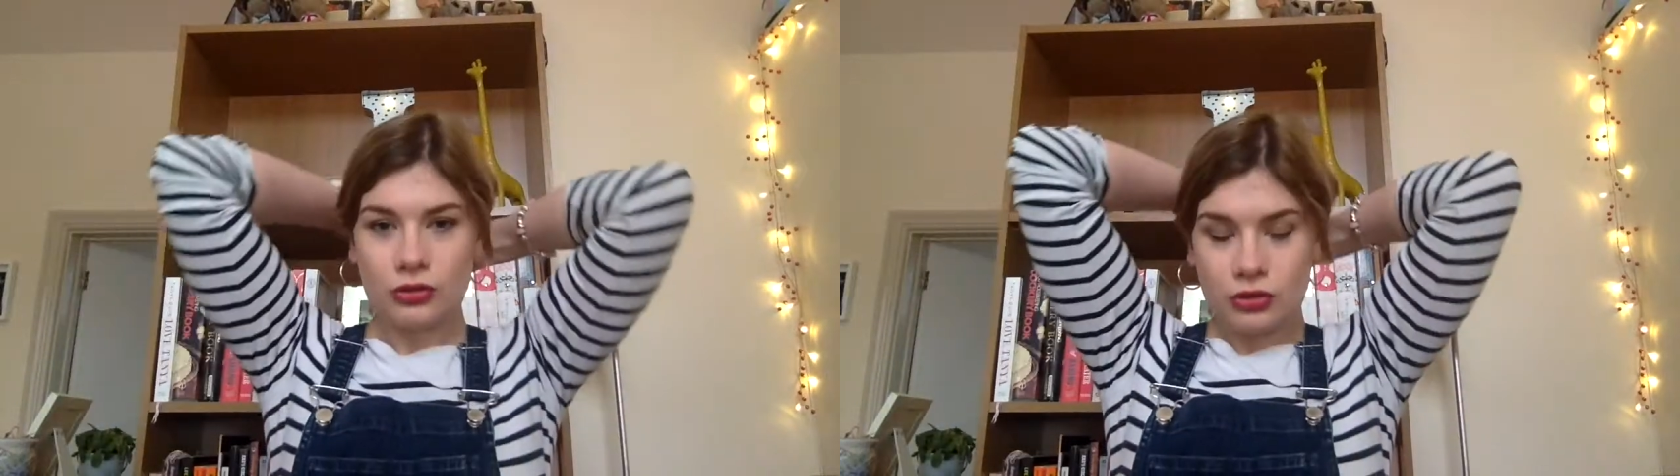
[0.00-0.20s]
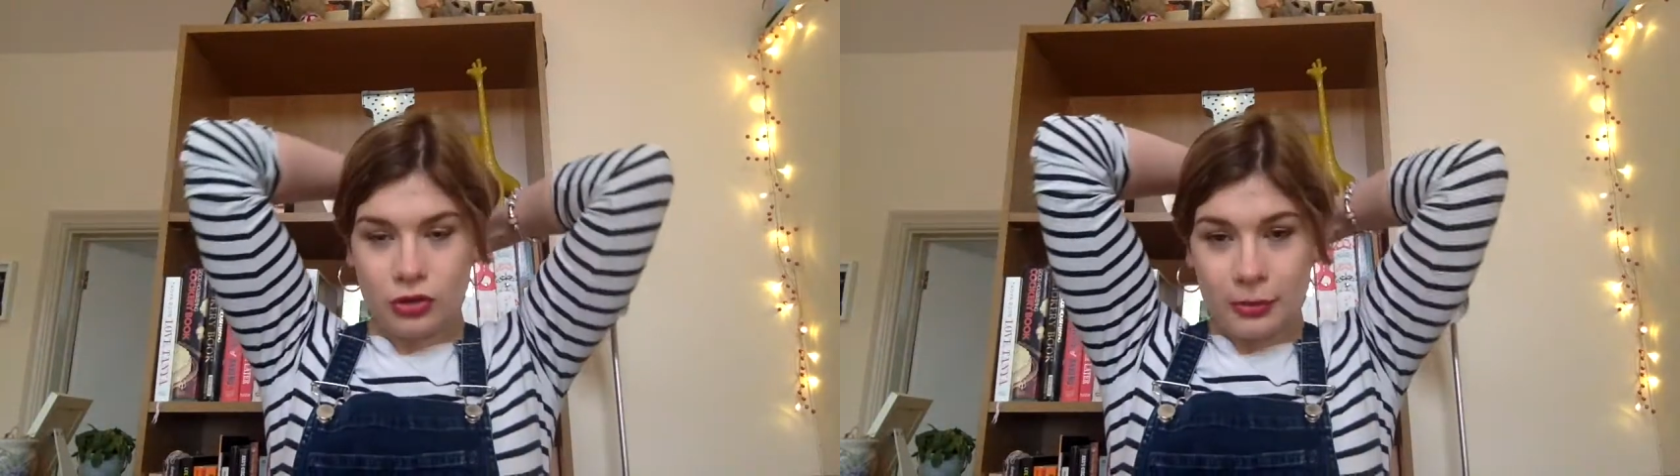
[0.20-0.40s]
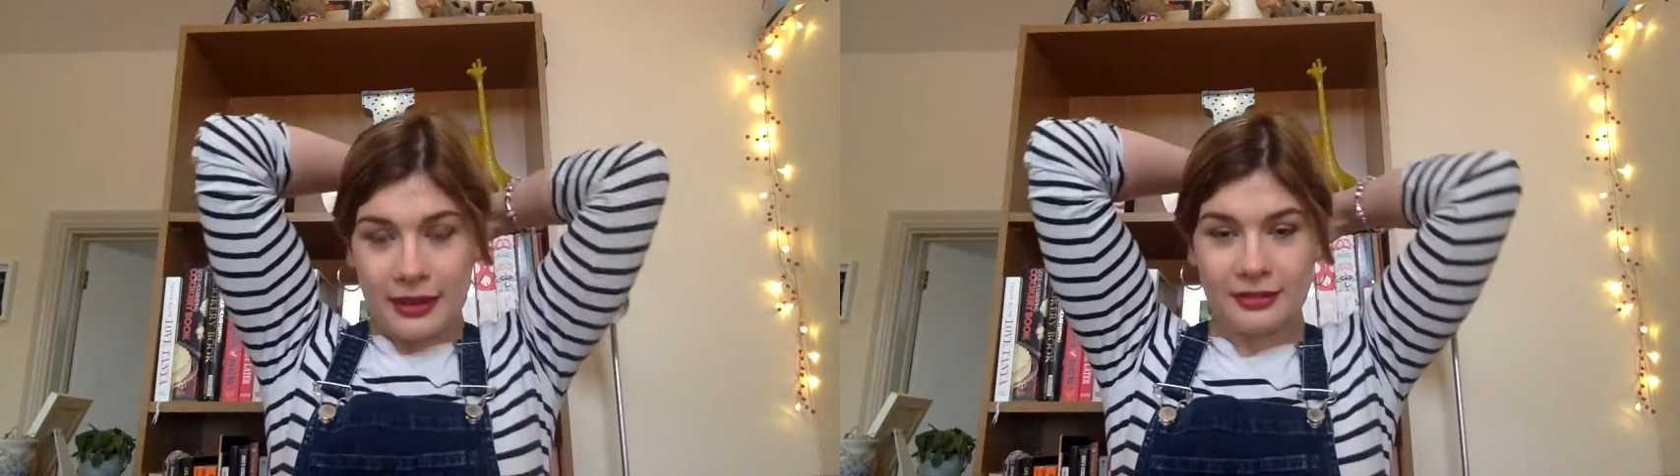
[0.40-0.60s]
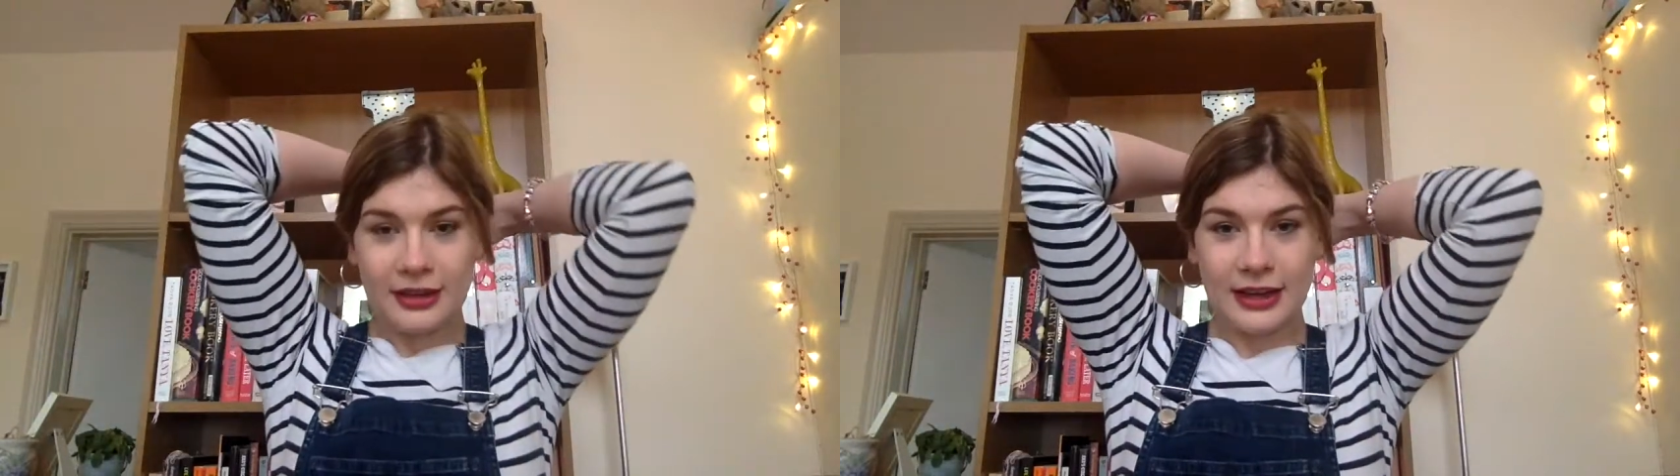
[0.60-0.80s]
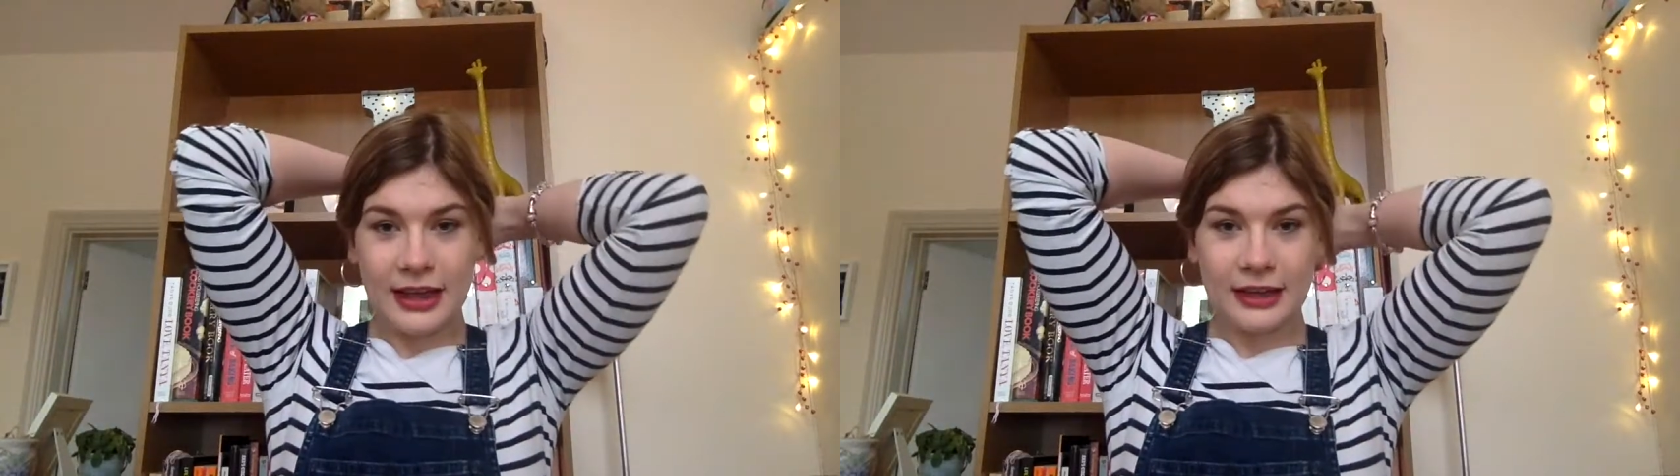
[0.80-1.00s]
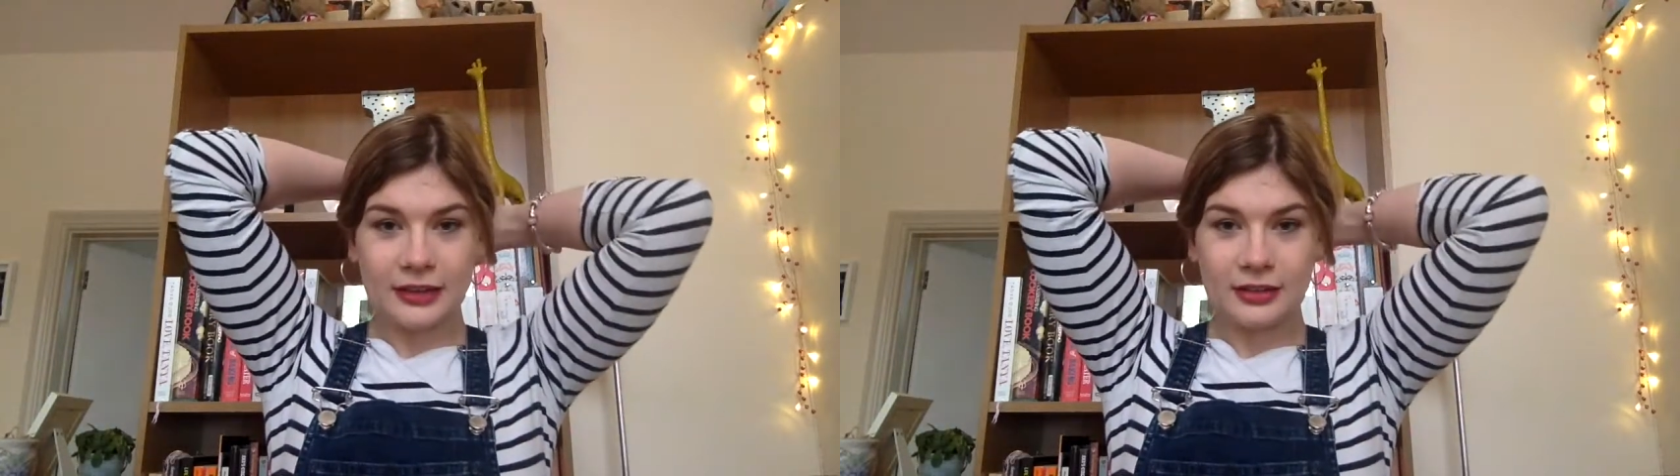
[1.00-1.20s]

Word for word: do the best I can,